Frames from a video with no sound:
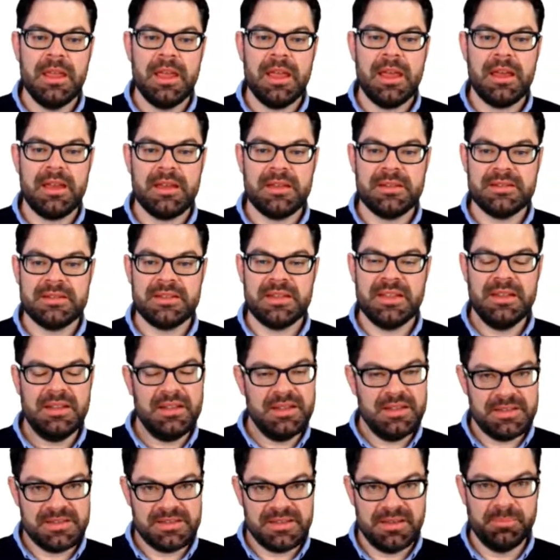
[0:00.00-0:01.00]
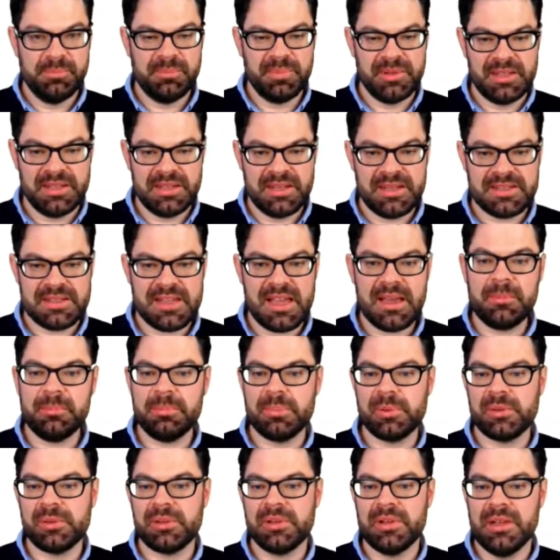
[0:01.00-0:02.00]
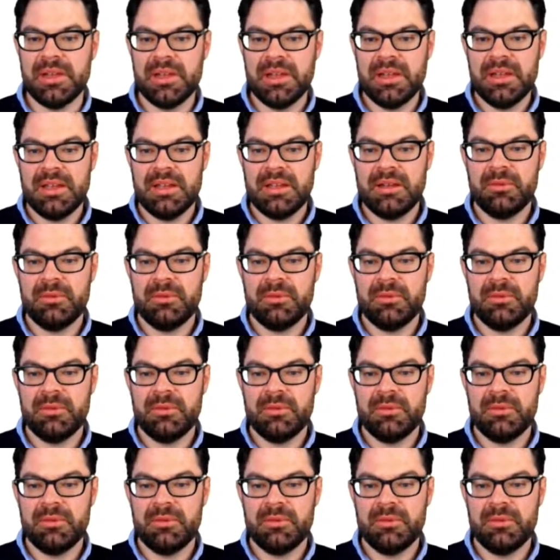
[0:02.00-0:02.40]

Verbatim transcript: And in this simple example,